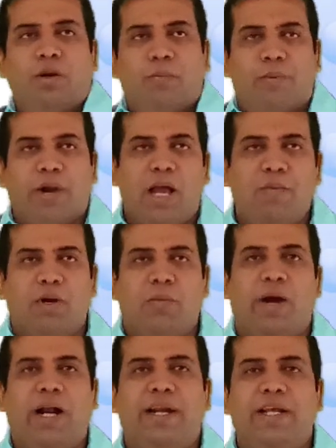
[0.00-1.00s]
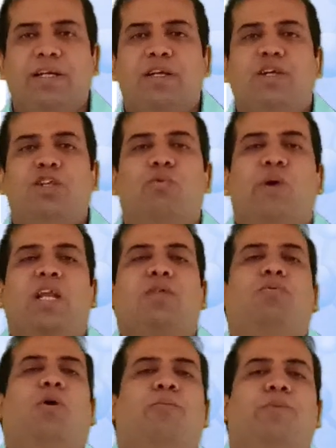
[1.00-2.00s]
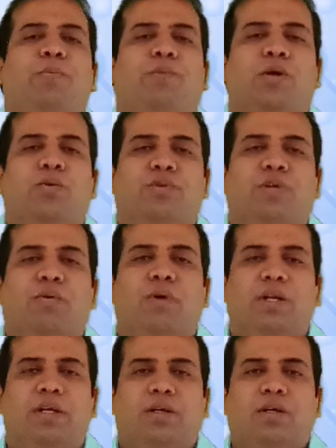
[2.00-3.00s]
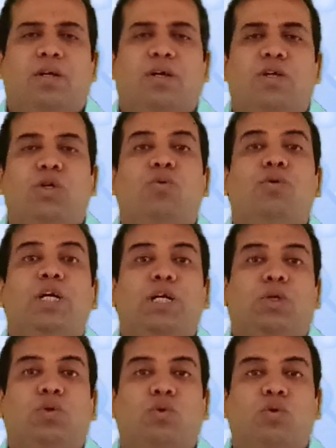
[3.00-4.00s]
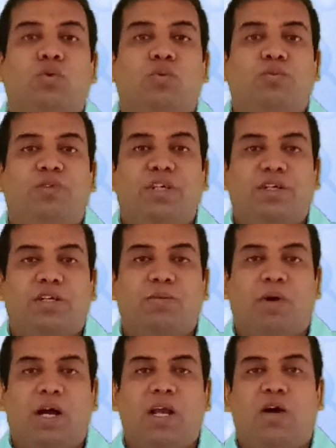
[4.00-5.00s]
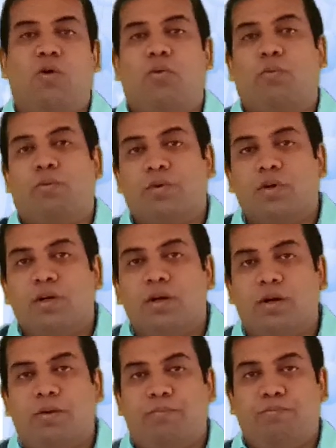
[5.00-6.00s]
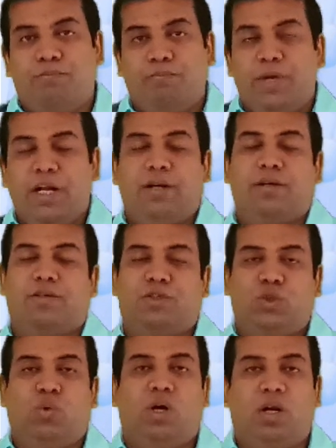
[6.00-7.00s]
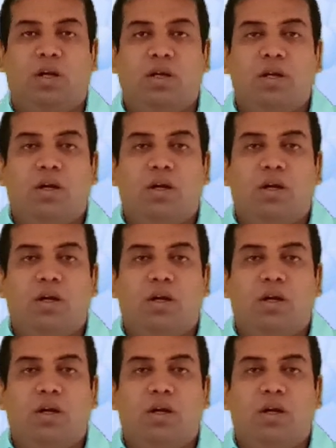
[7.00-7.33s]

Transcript: primer binding is varies from 50 to 70. You need to justify or make sure